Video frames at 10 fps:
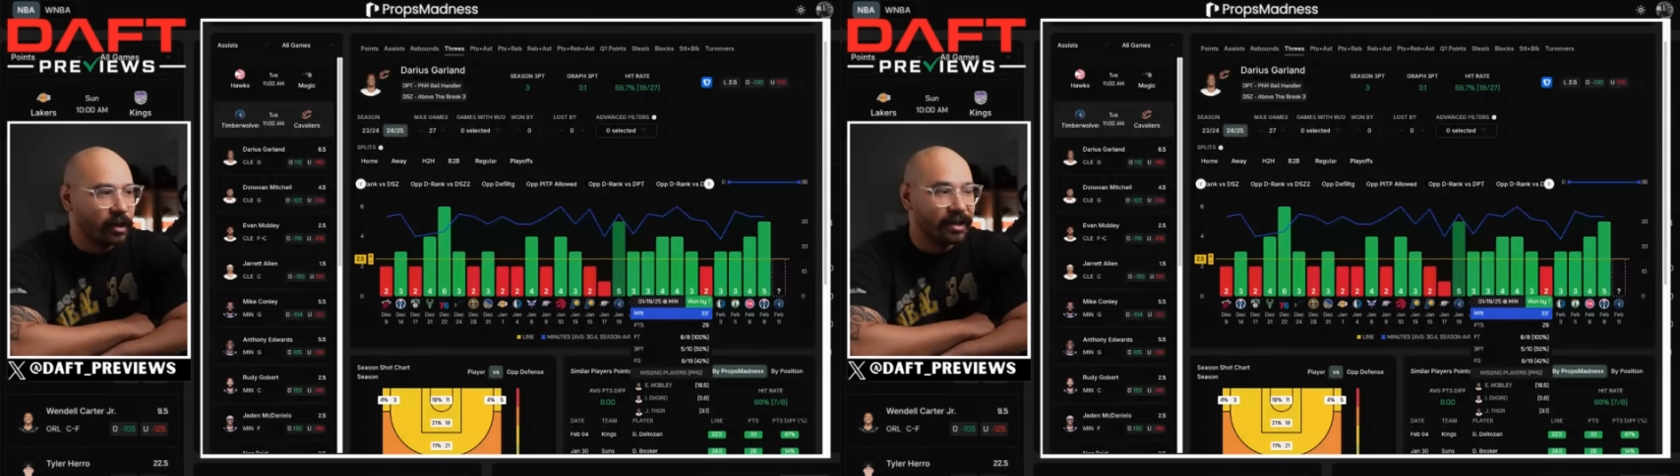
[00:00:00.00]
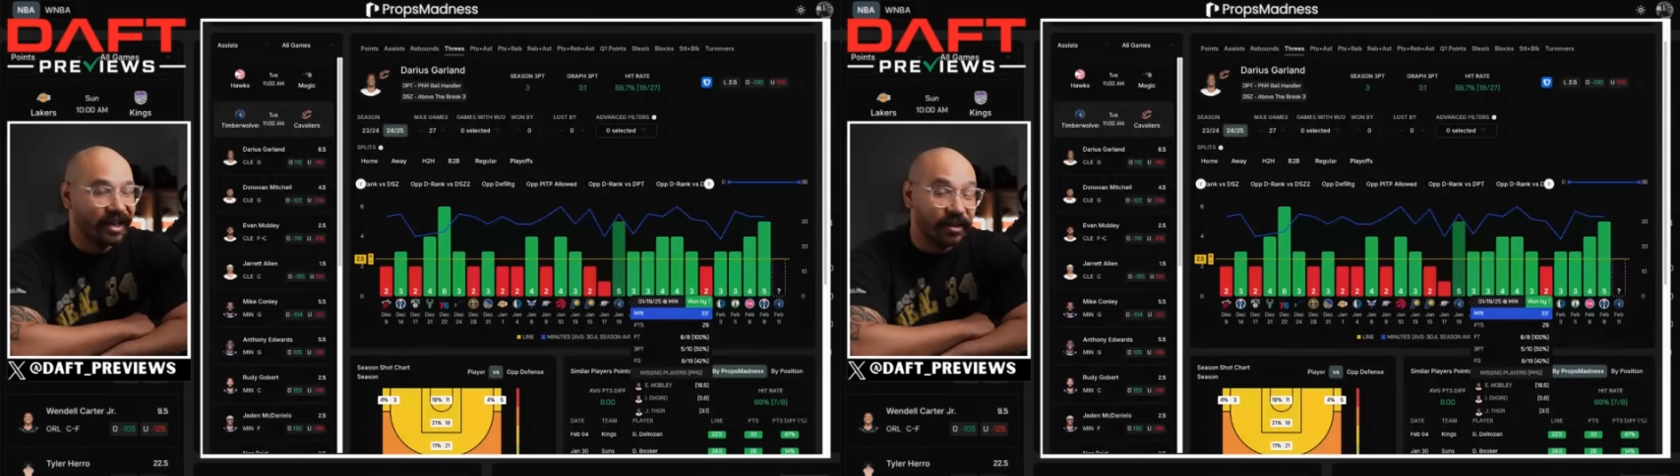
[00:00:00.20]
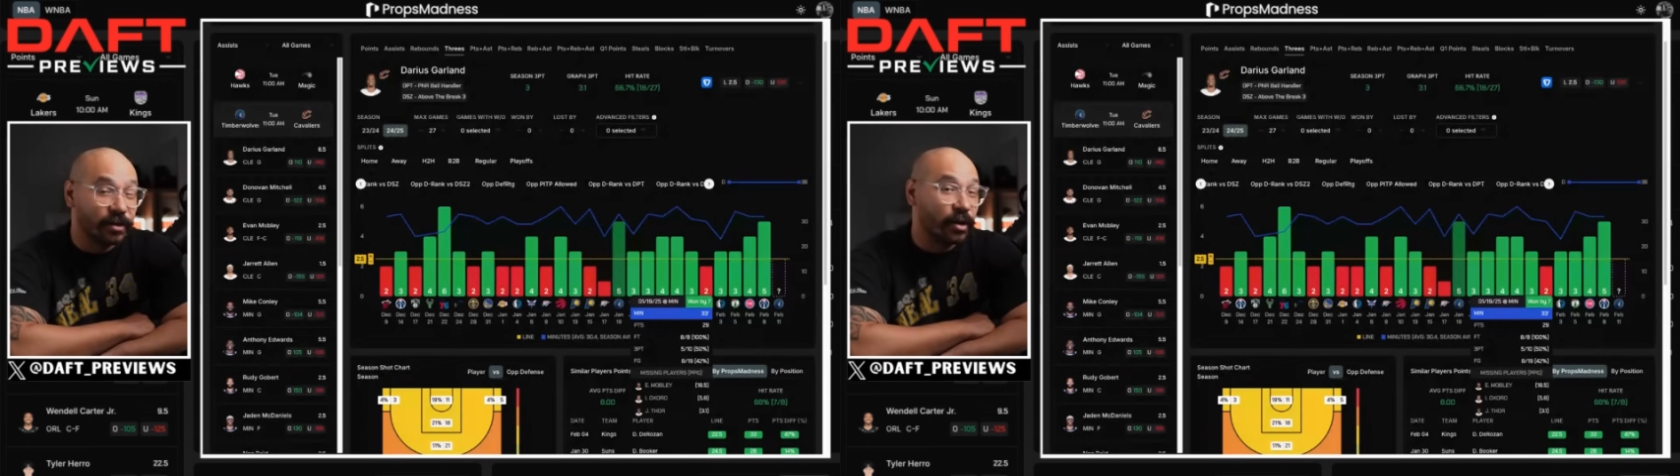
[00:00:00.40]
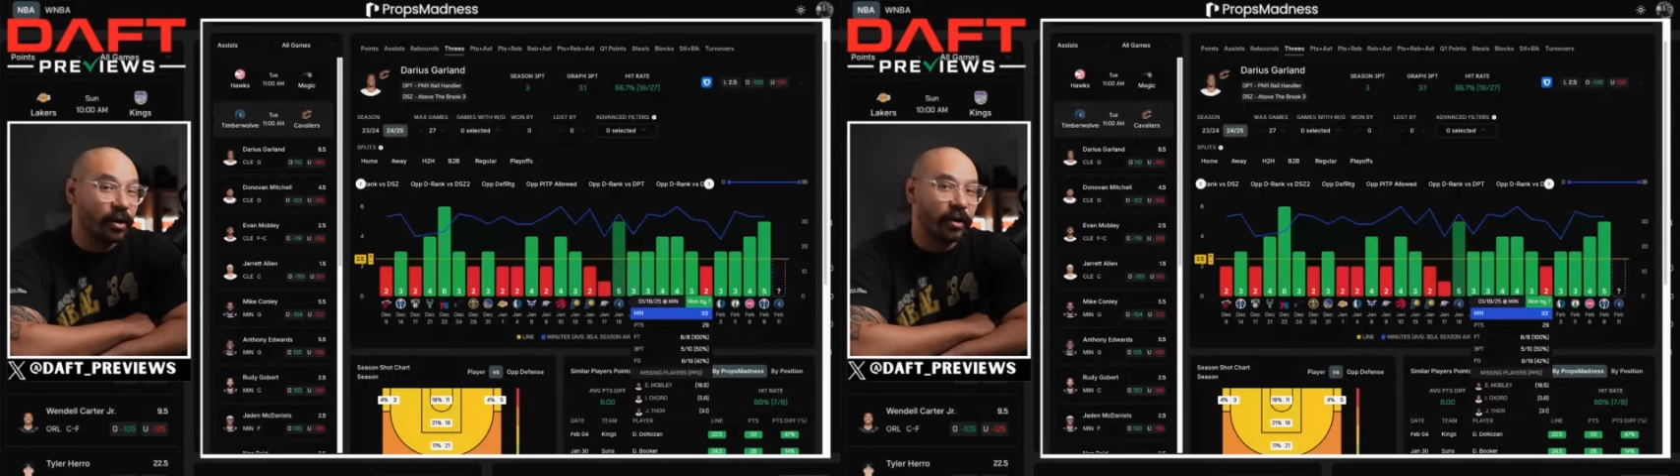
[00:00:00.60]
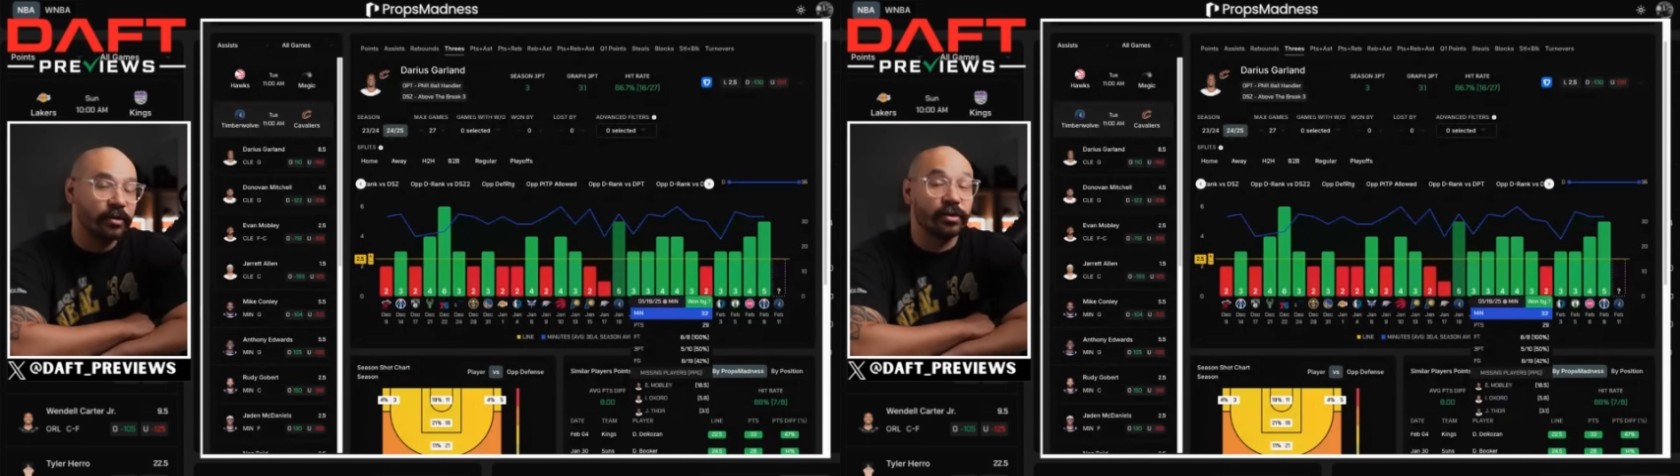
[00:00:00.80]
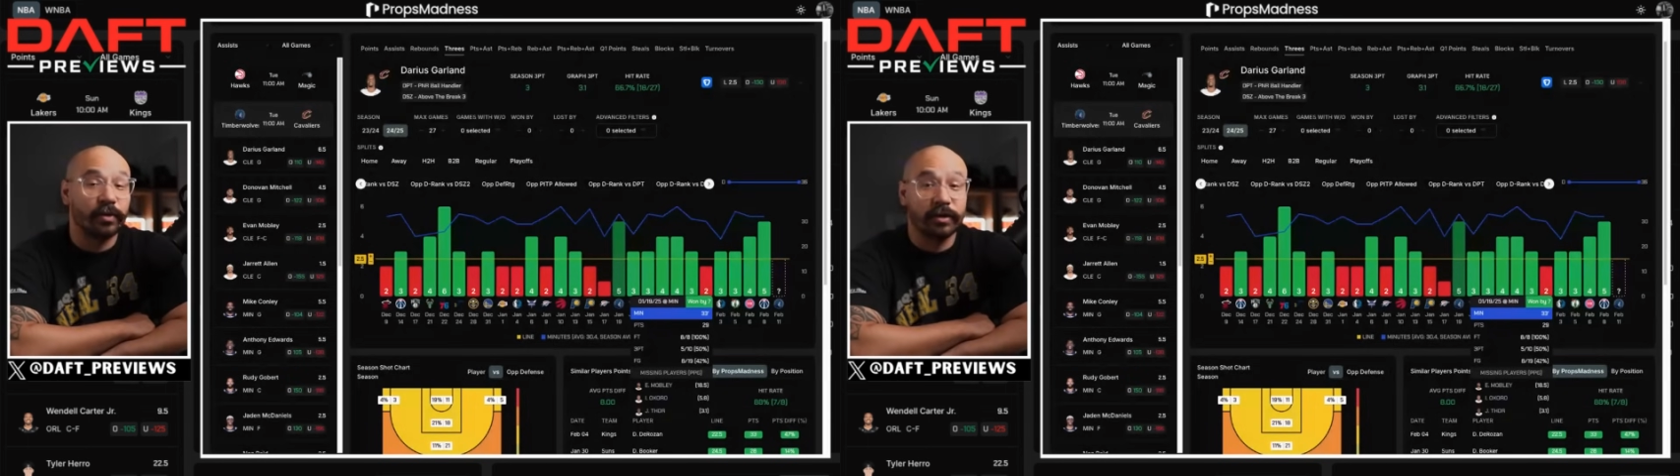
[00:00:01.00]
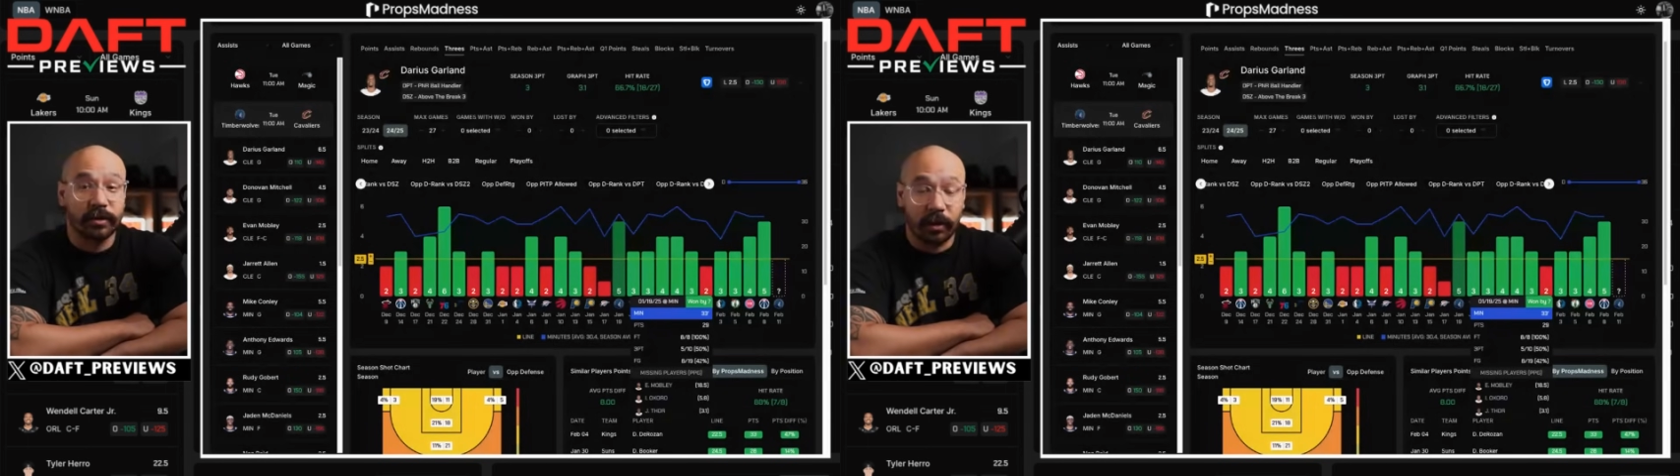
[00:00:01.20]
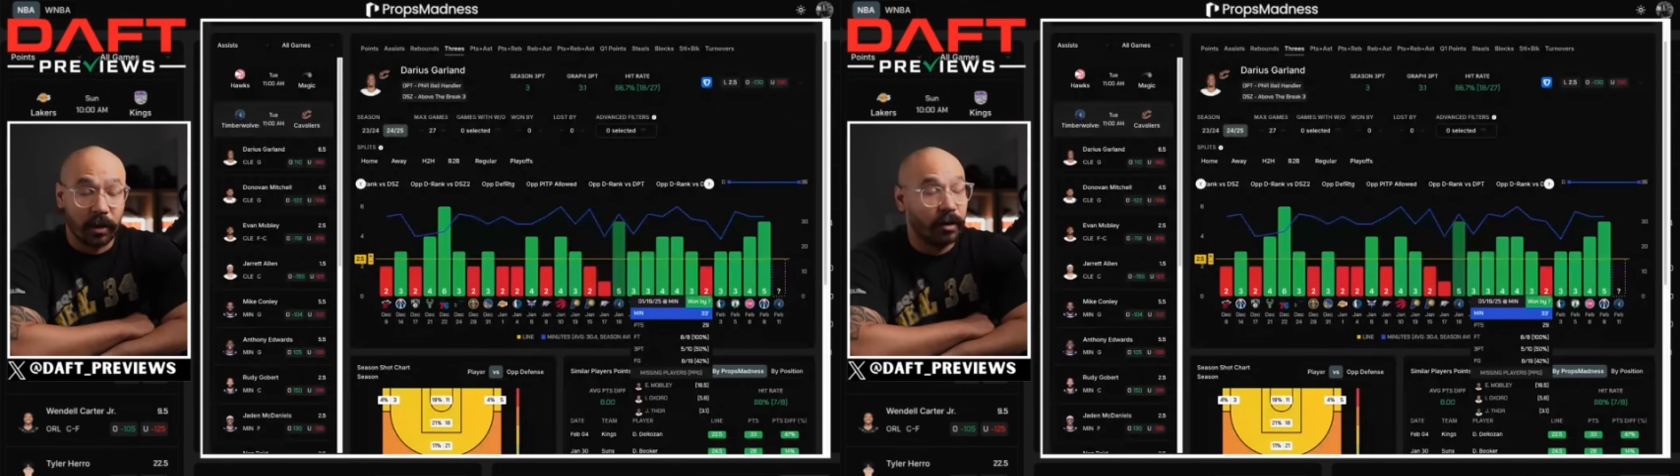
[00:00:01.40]
he tends to go under screens a
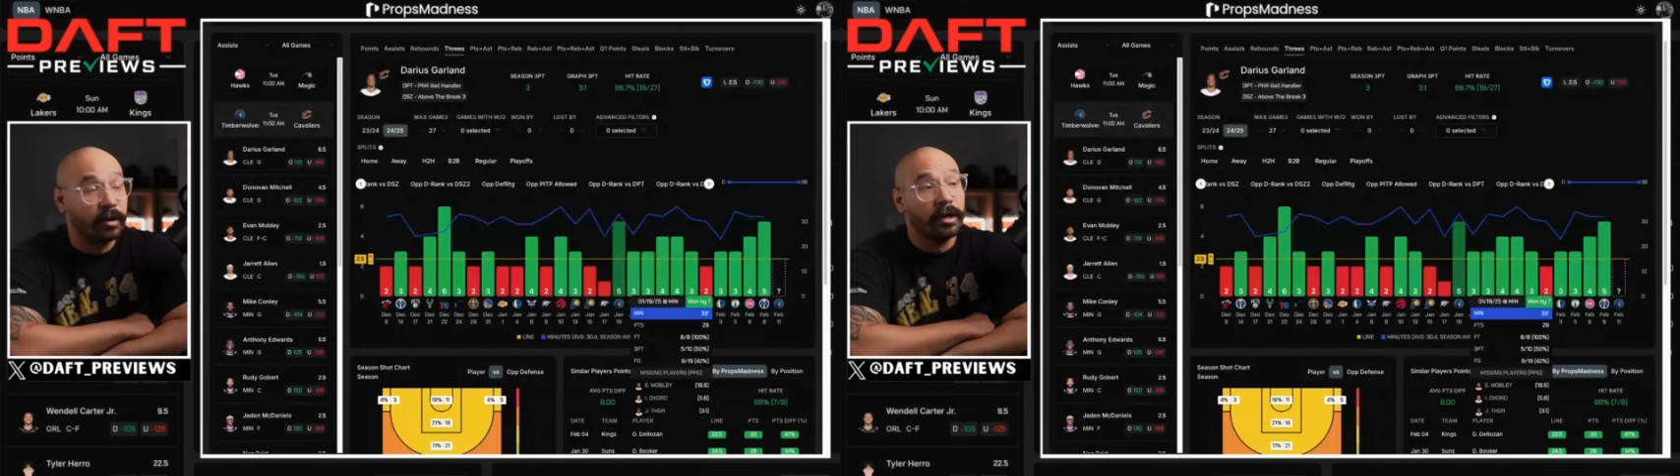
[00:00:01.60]
lot.